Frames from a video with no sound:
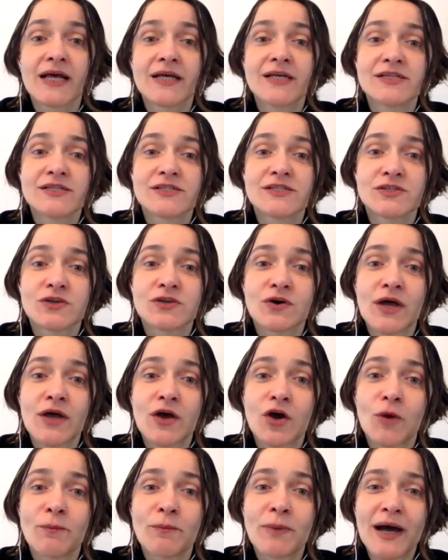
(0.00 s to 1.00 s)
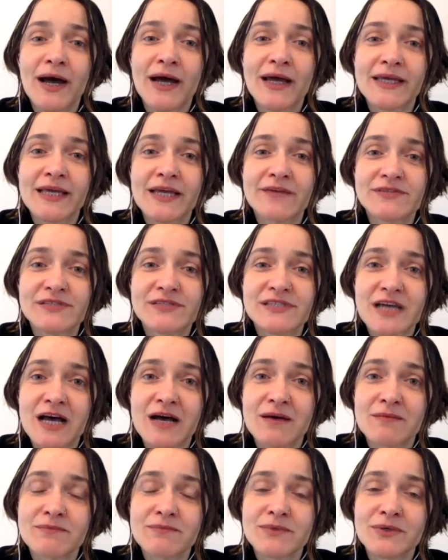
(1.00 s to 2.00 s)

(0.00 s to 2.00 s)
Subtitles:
So I hope I gave some